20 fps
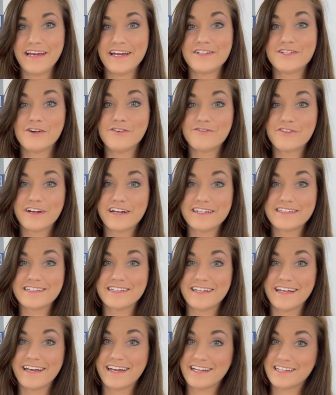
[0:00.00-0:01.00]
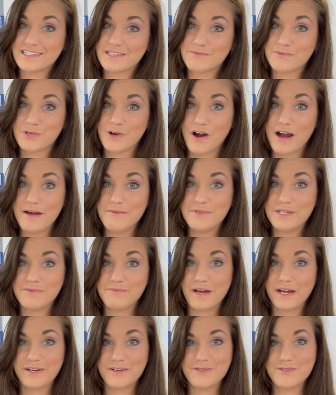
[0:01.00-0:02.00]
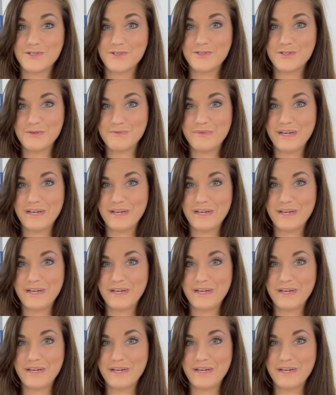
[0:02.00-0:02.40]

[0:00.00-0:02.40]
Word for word: And don't forget to like and subscribe to MECCO's YouTube